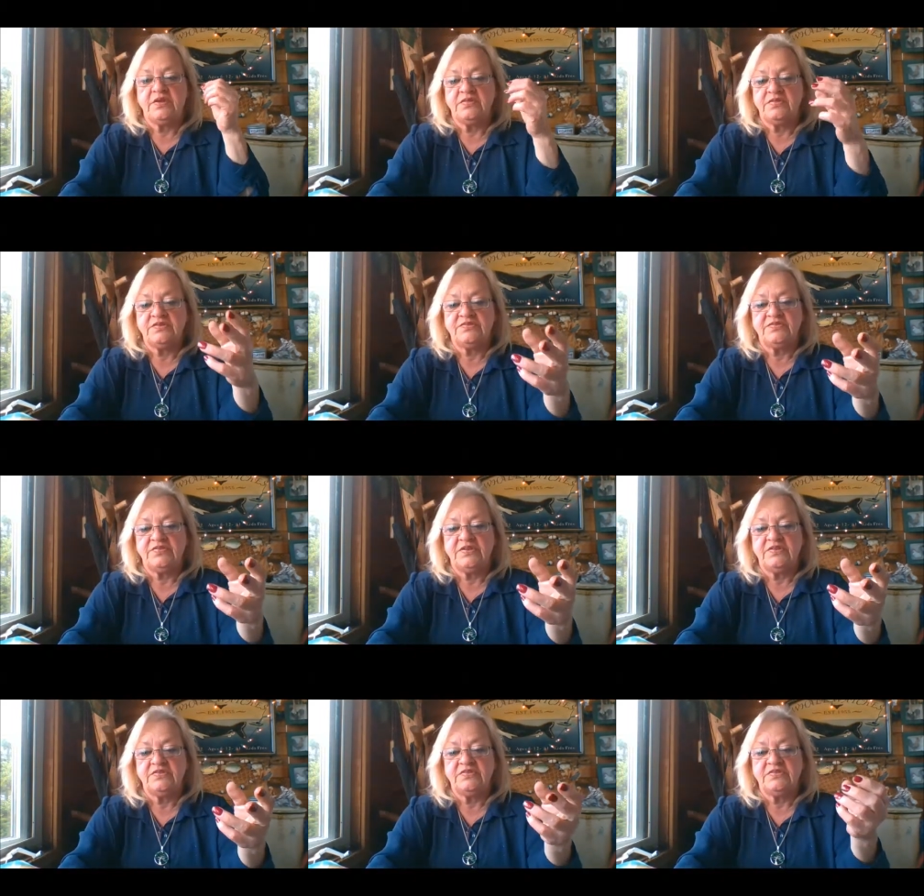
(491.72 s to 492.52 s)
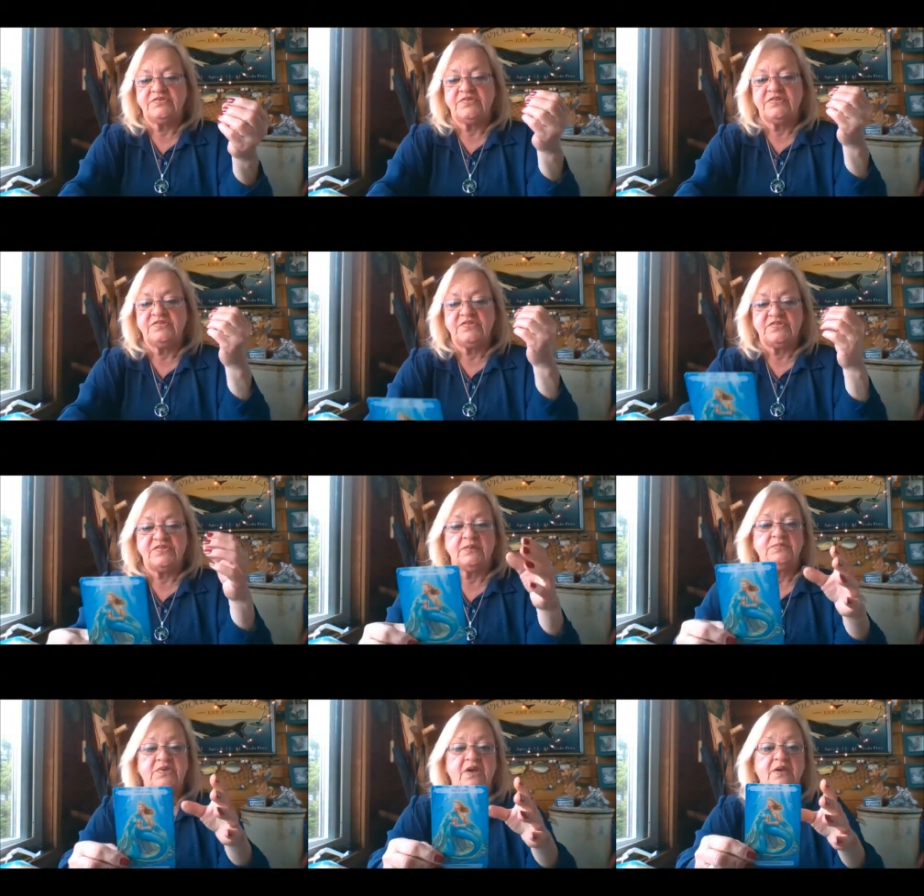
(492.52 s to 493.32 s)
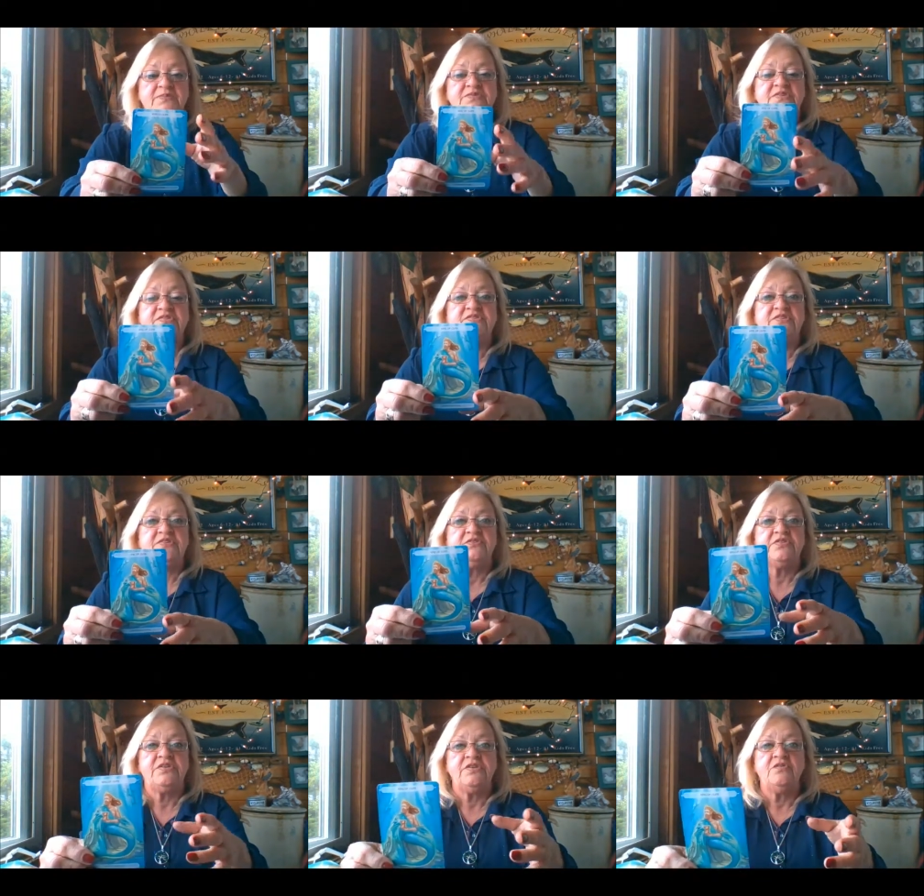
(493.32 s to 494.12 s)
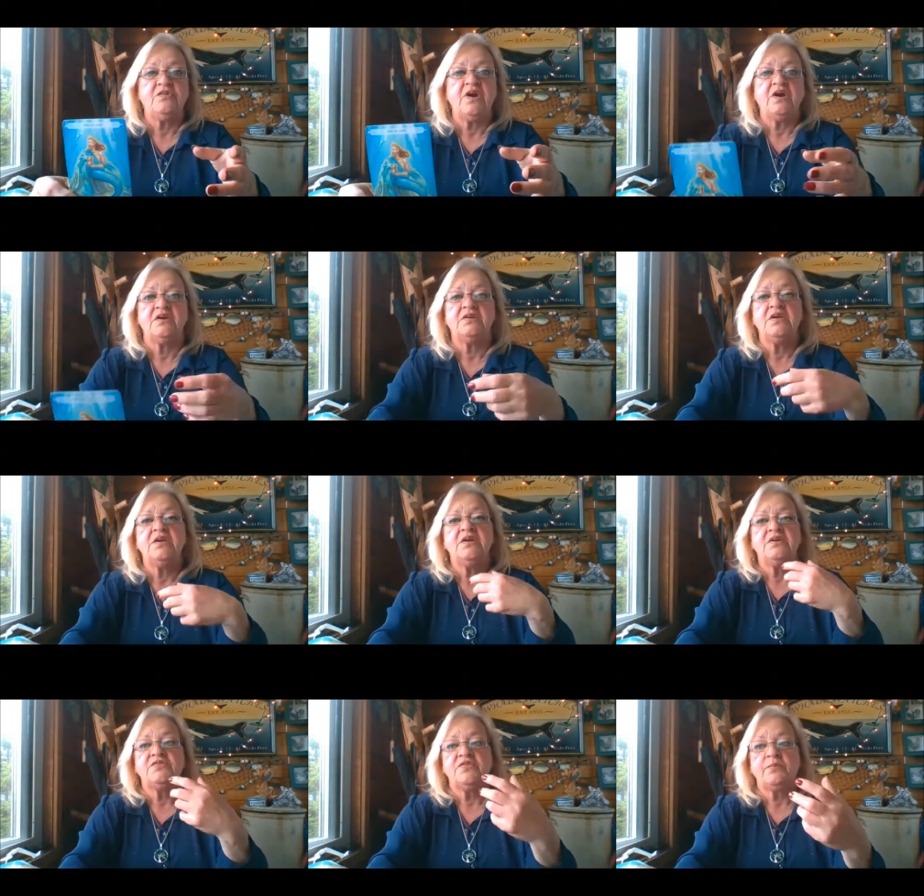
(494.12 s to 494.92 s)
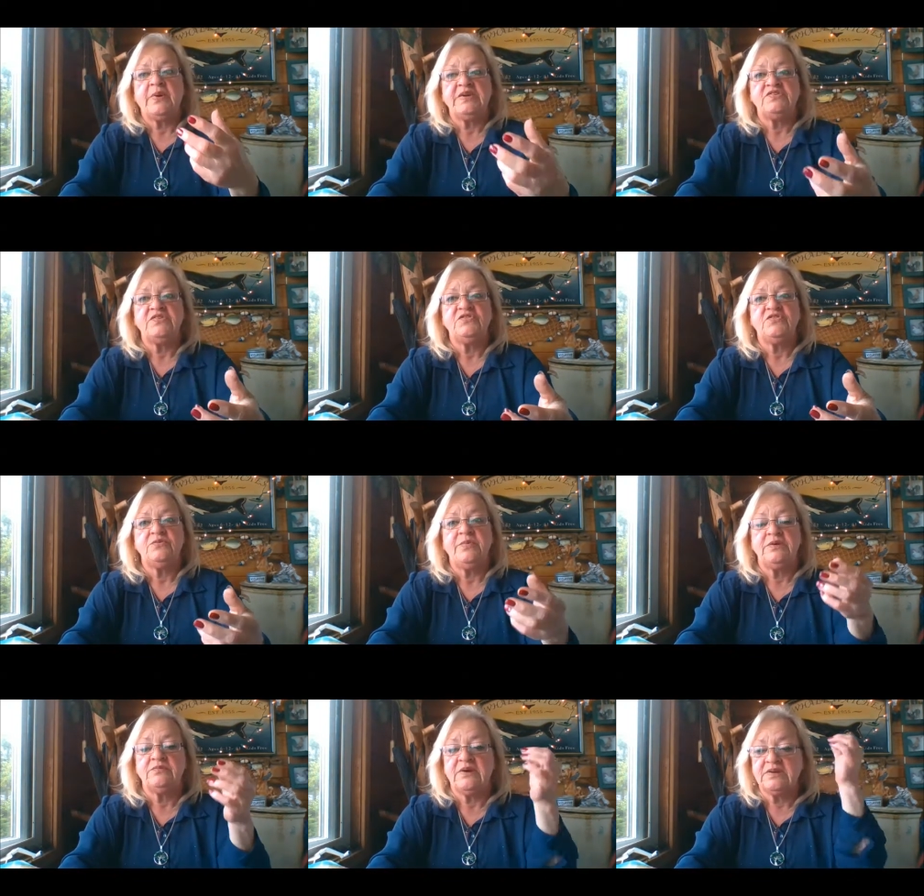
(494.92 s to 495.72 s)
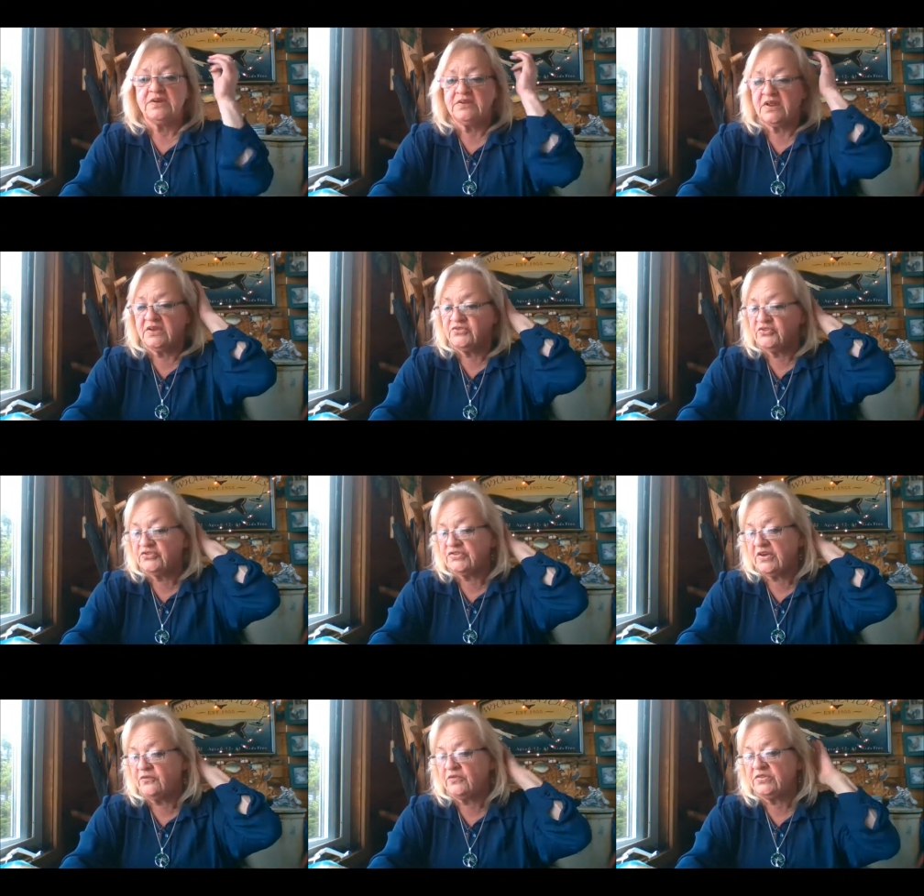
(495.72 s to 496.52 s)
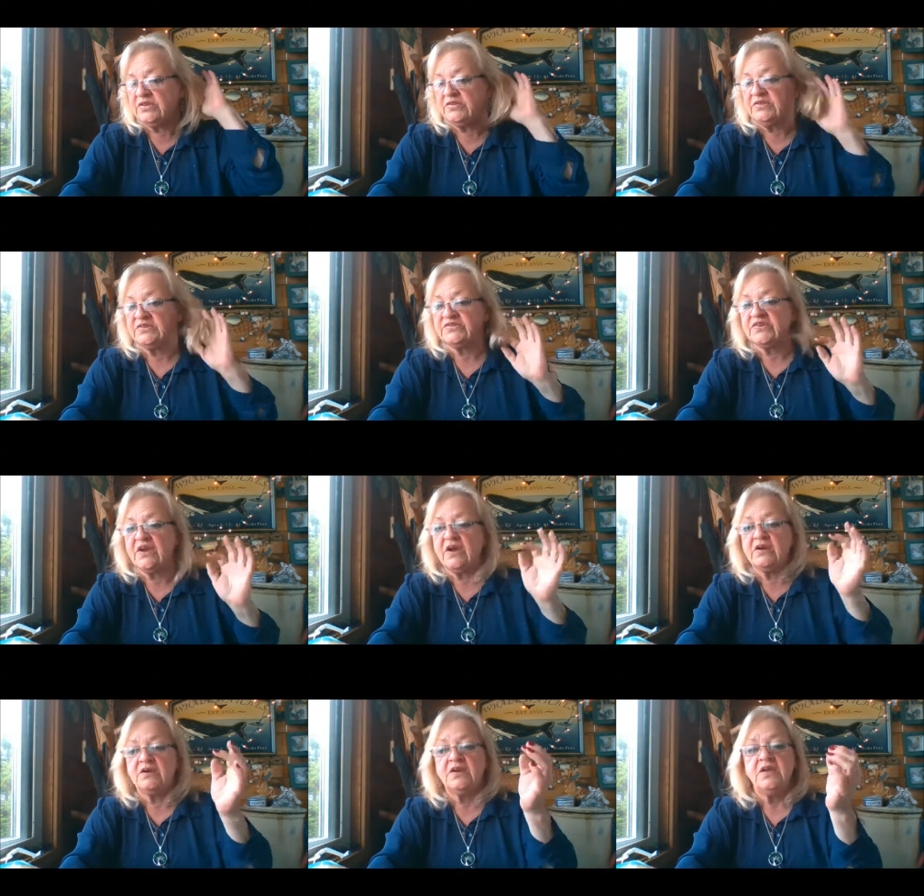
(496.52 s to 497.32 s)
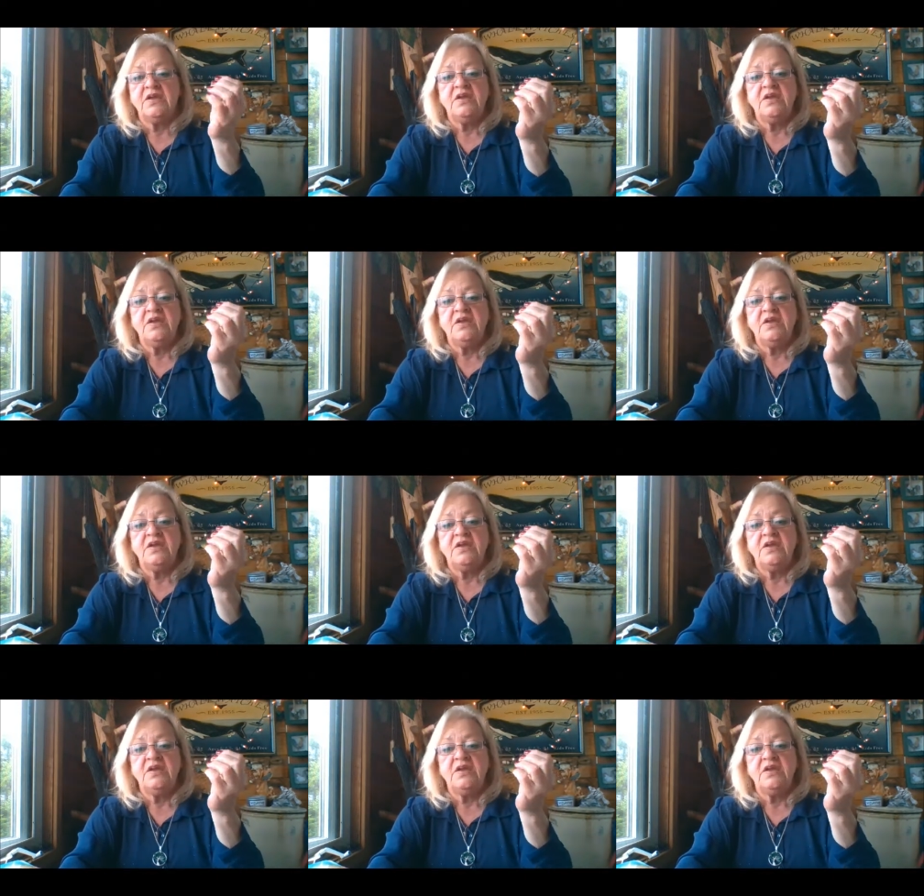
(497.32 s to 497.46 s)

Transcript: this, this, this is sometimes considered the U card so, Pisces, you may recognize yourself within this card.